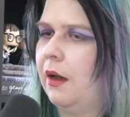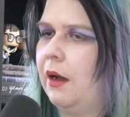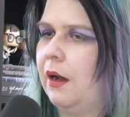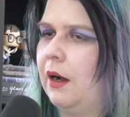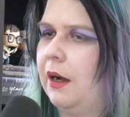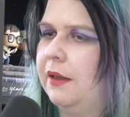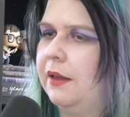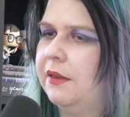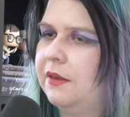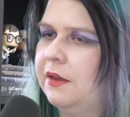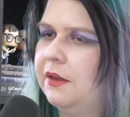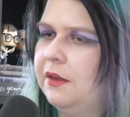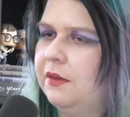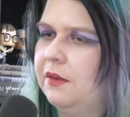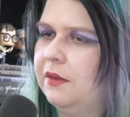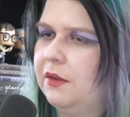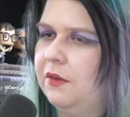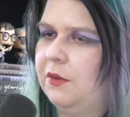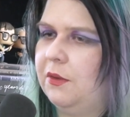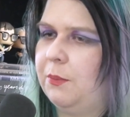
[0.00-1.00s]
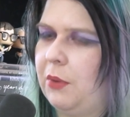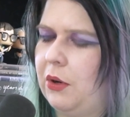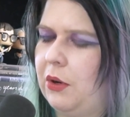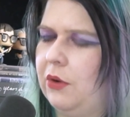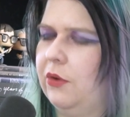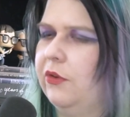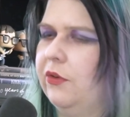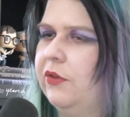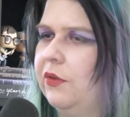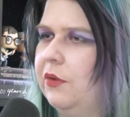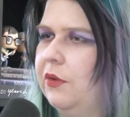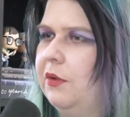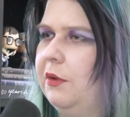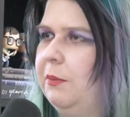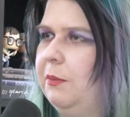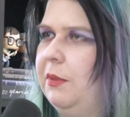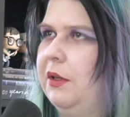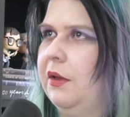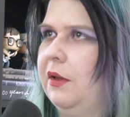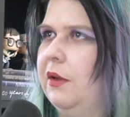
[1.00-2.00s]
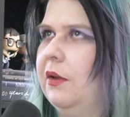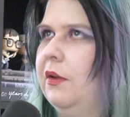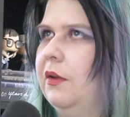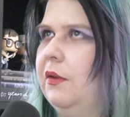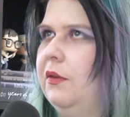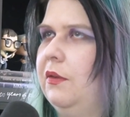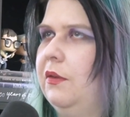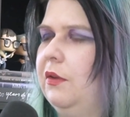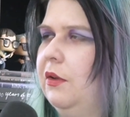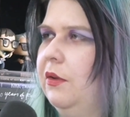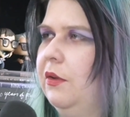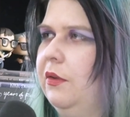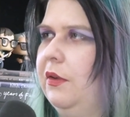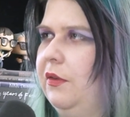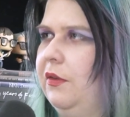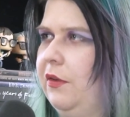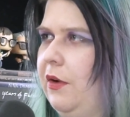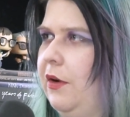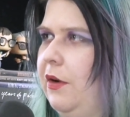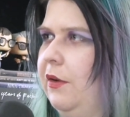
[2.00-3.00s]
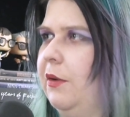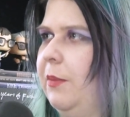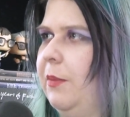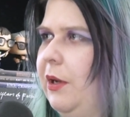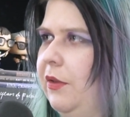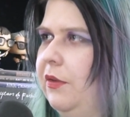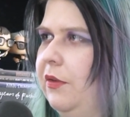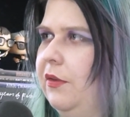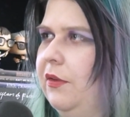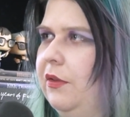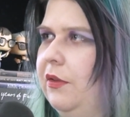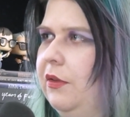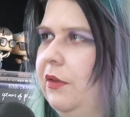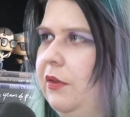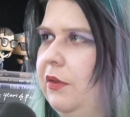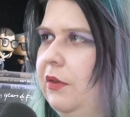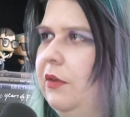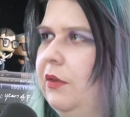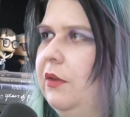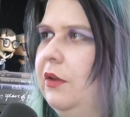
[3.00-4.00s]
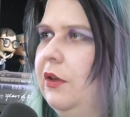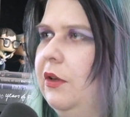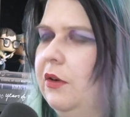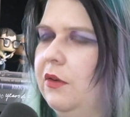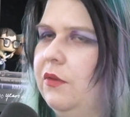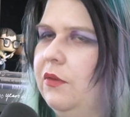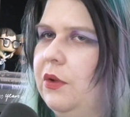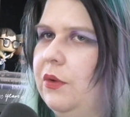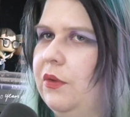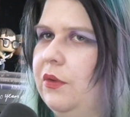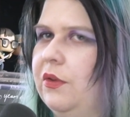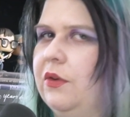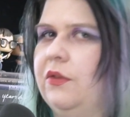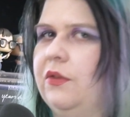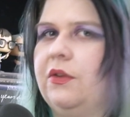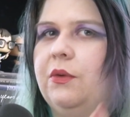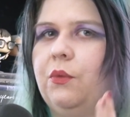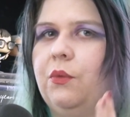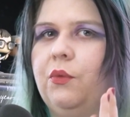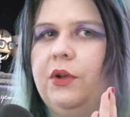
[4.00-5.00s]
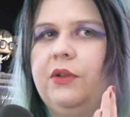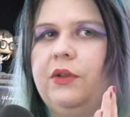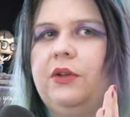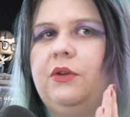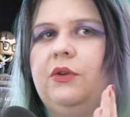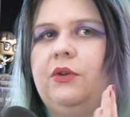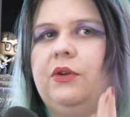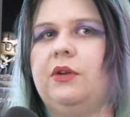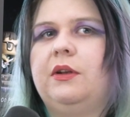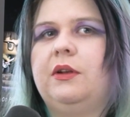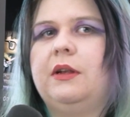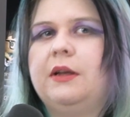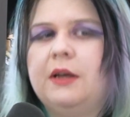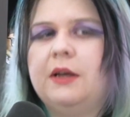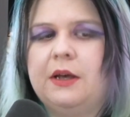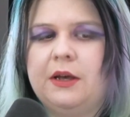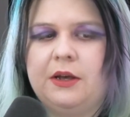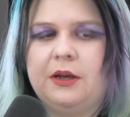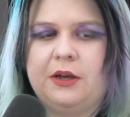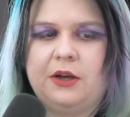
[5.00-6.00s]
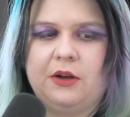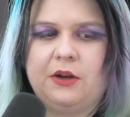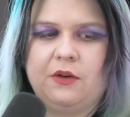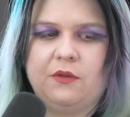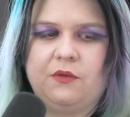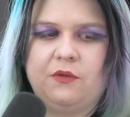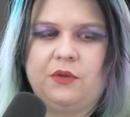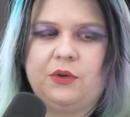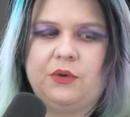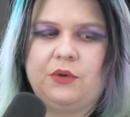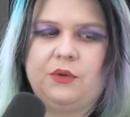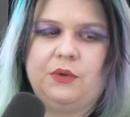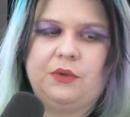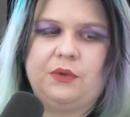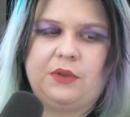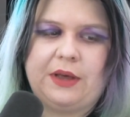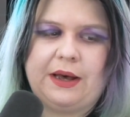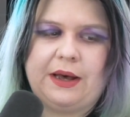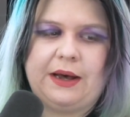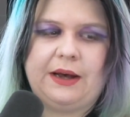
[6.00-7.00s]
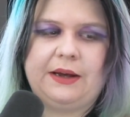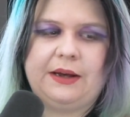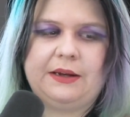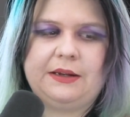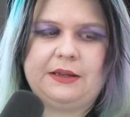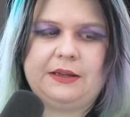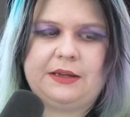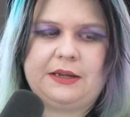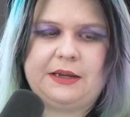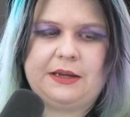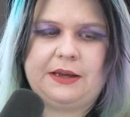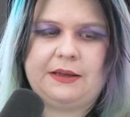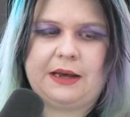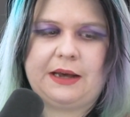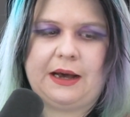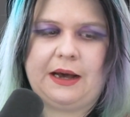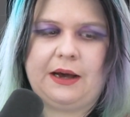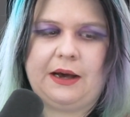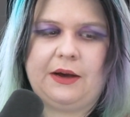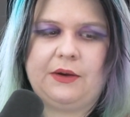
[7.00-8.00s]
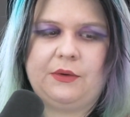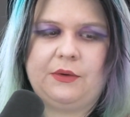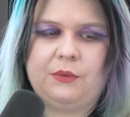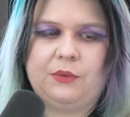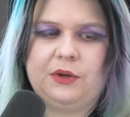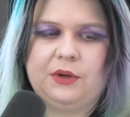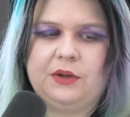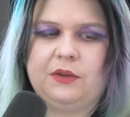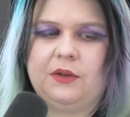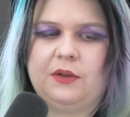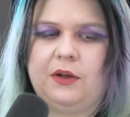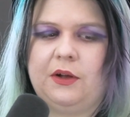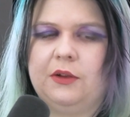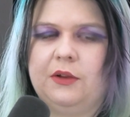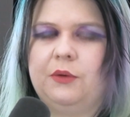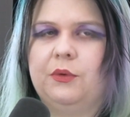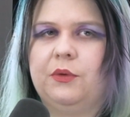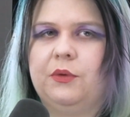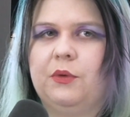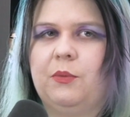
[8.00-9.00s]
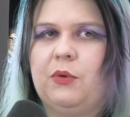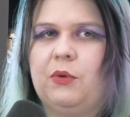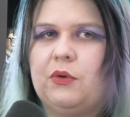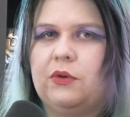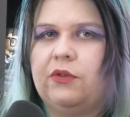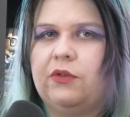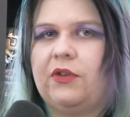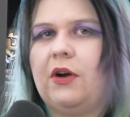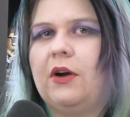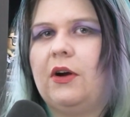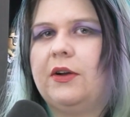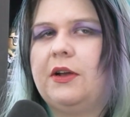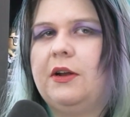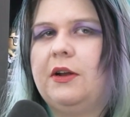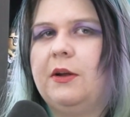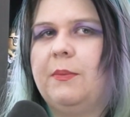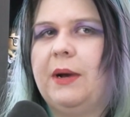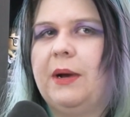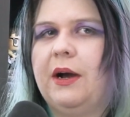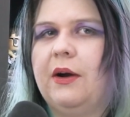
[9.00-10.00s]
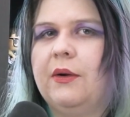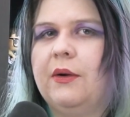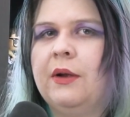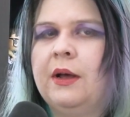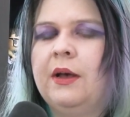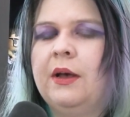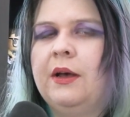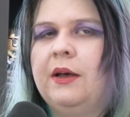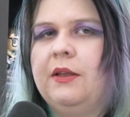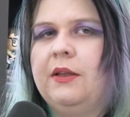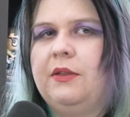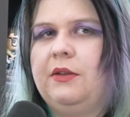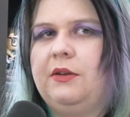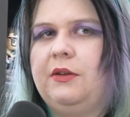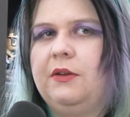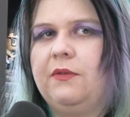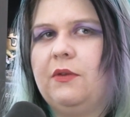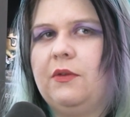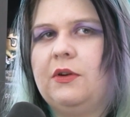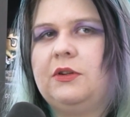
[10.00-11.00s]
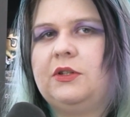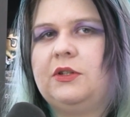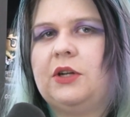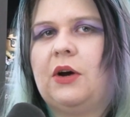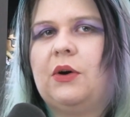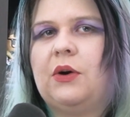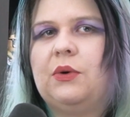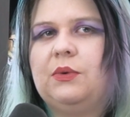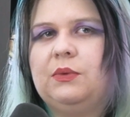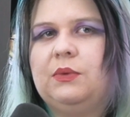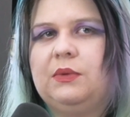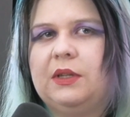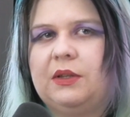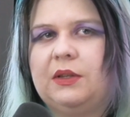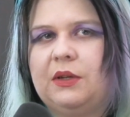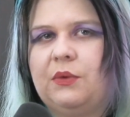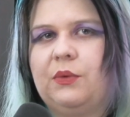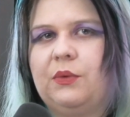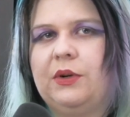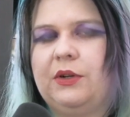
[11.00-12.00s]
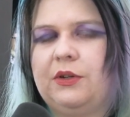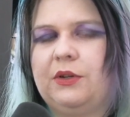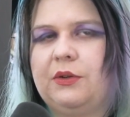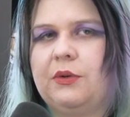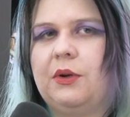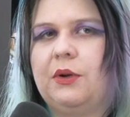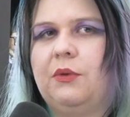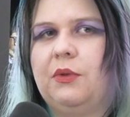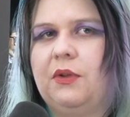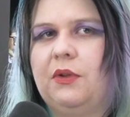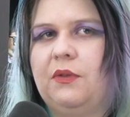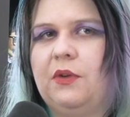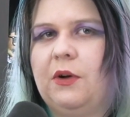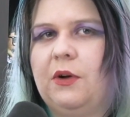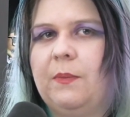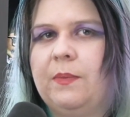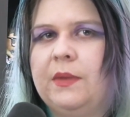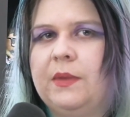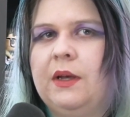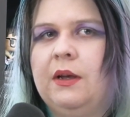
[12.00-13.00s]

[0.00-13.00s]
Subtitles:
I think that's partially because Gil has talked about this in interviews. There's a really good interview that he had with Hollywood Reporter talking about the different tone that they wanted to create with this film.